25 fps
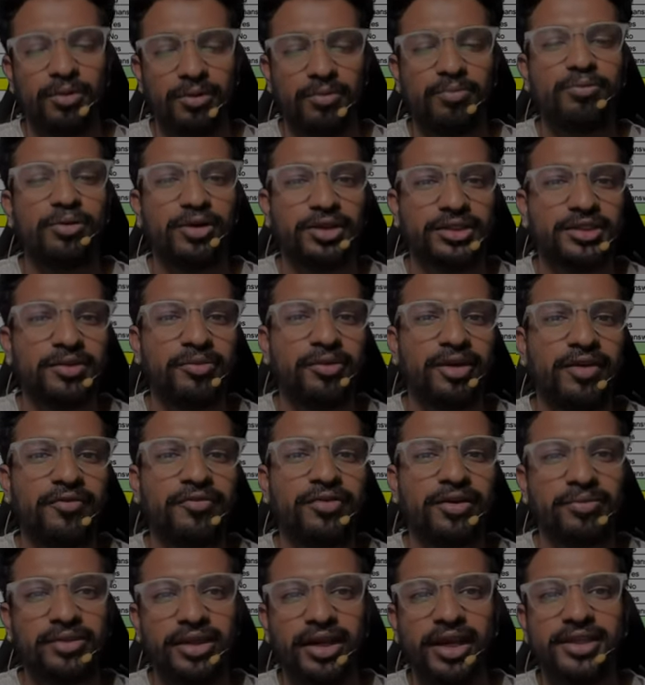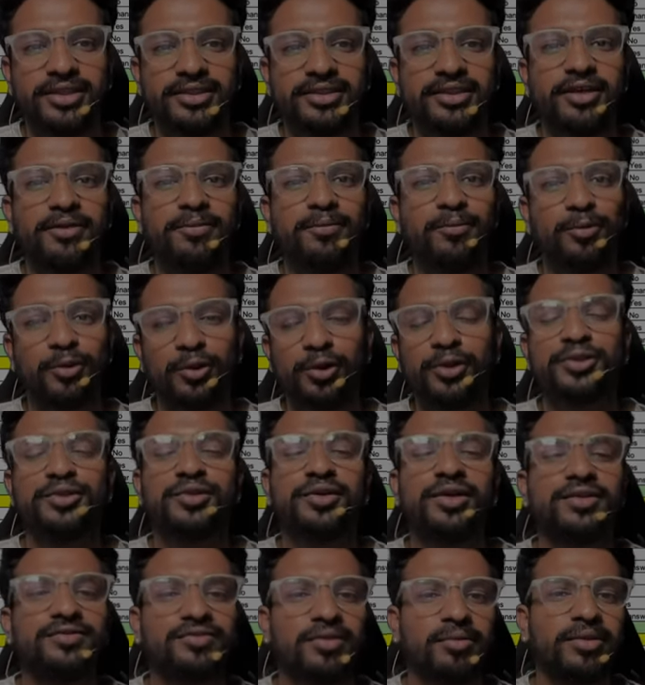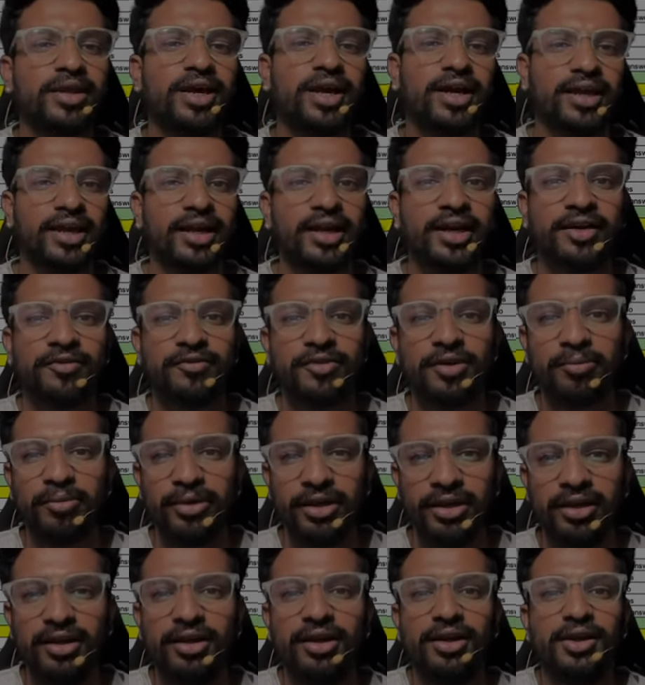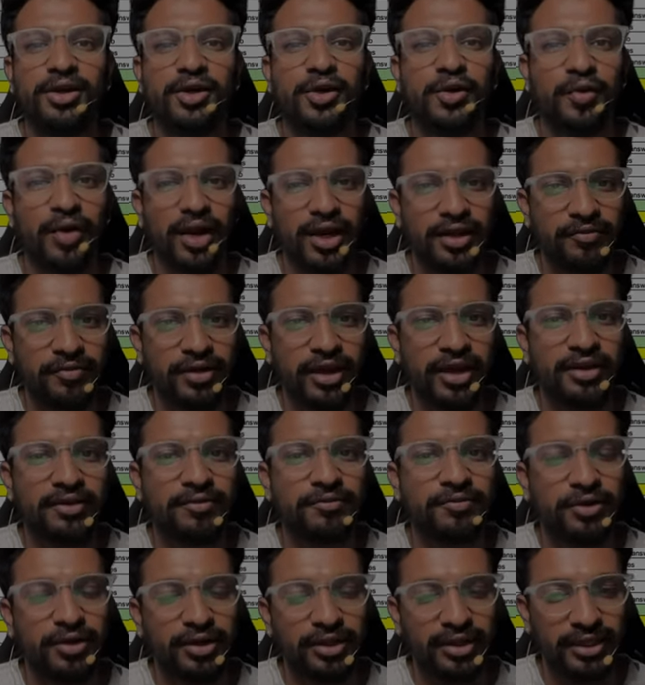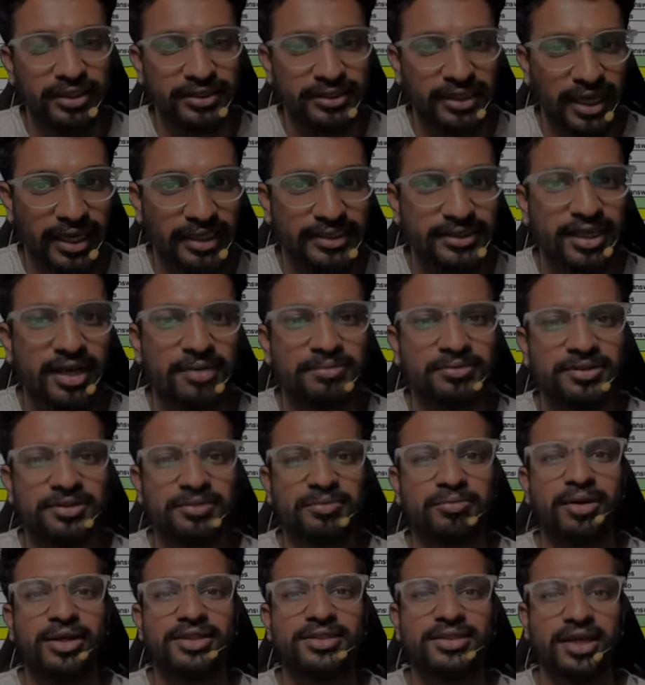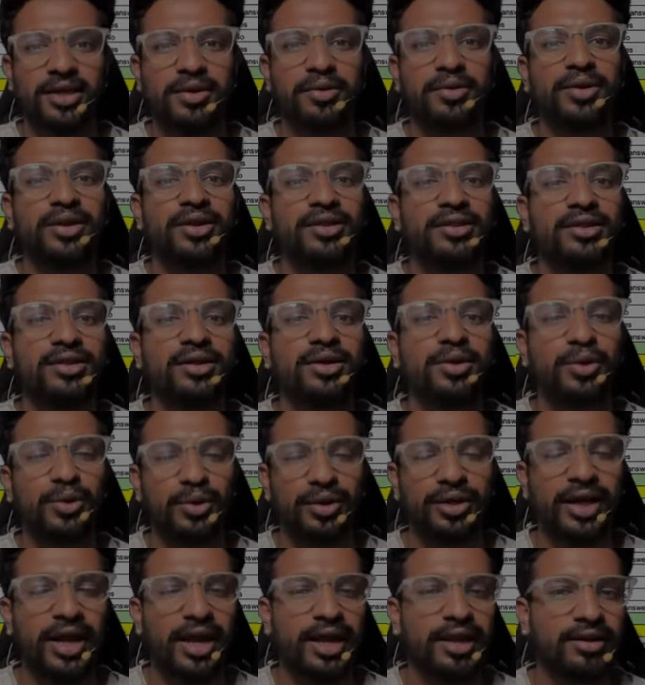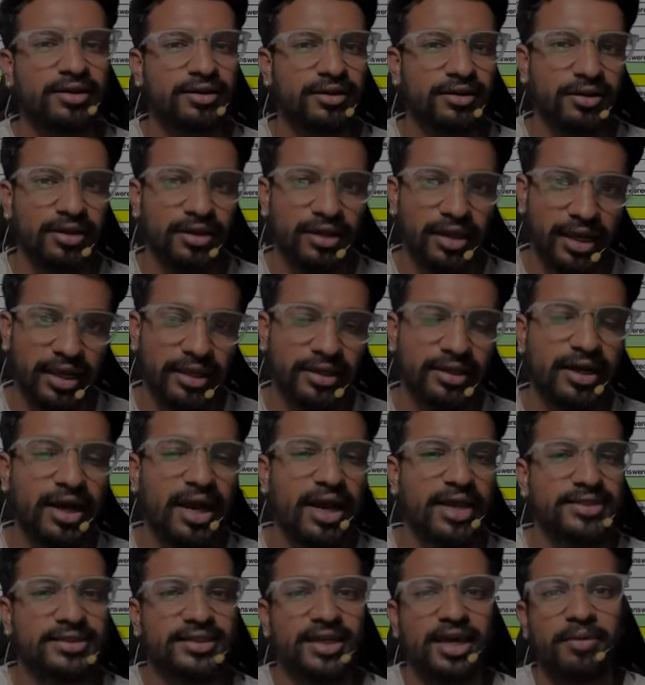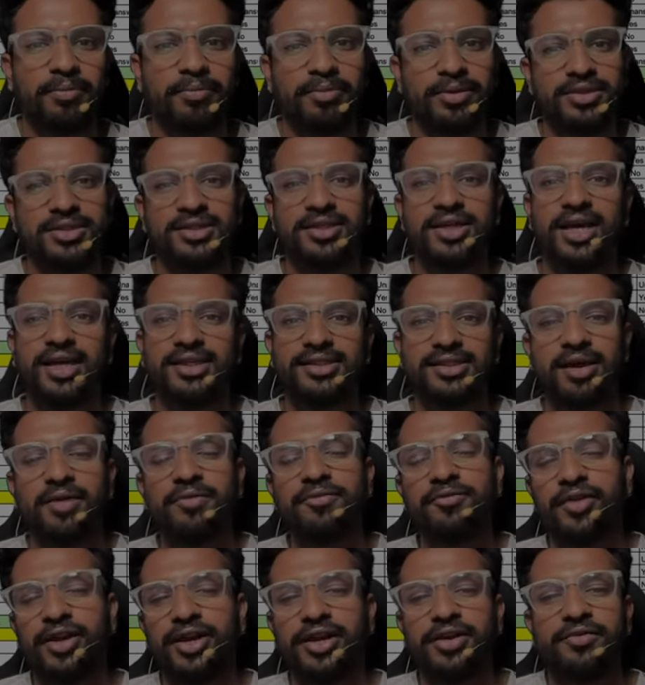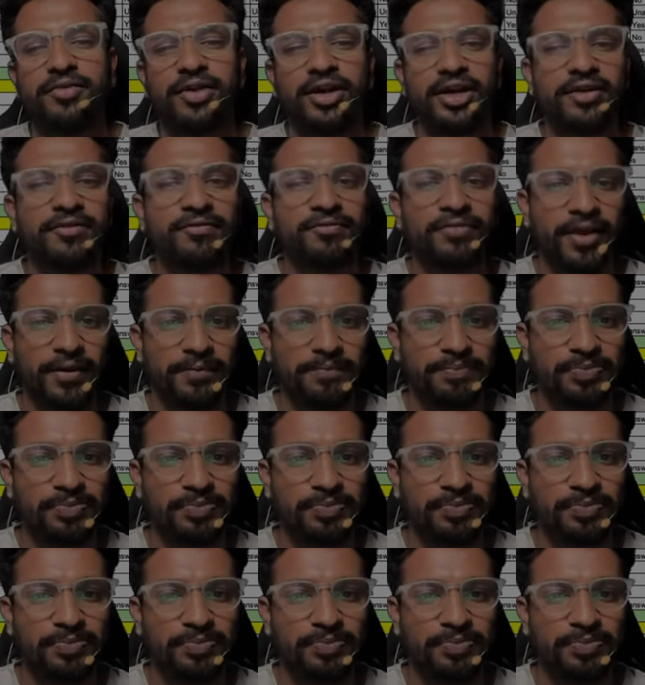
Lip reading: possibly from the next year more students from the AgriEdit will be qualifying for these exams by securing the good rank in the ICAR PG exam 2025.